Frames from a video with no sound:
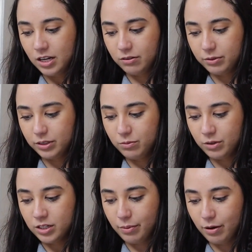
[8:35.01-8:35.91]
I really
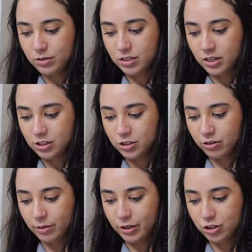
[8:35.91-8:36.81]
wanted to post an
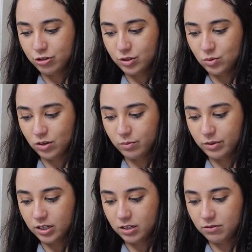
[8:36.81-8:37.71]
Instagram picture as well,
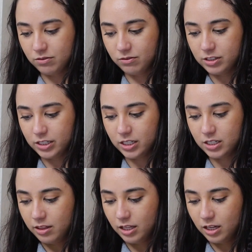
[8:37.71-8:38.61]
but I don't
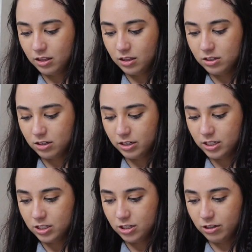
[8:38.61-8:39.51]
really think these are
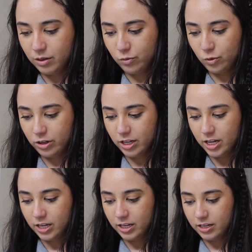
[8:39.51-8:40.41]
Instagram
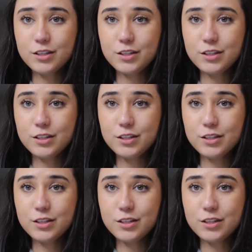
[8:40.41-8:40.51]
worthy.